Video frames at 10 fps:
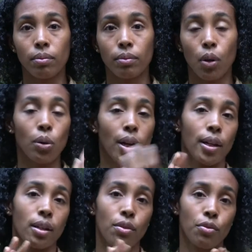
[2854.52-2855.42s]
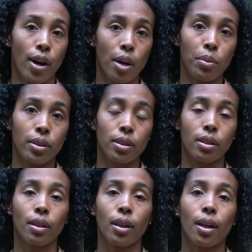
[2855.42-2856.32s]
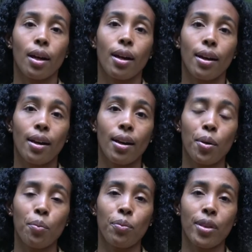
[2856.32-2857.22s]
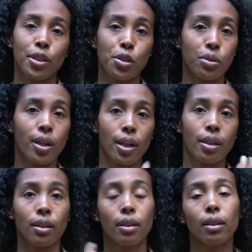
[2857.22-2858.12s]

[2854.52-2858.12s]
online environment that you can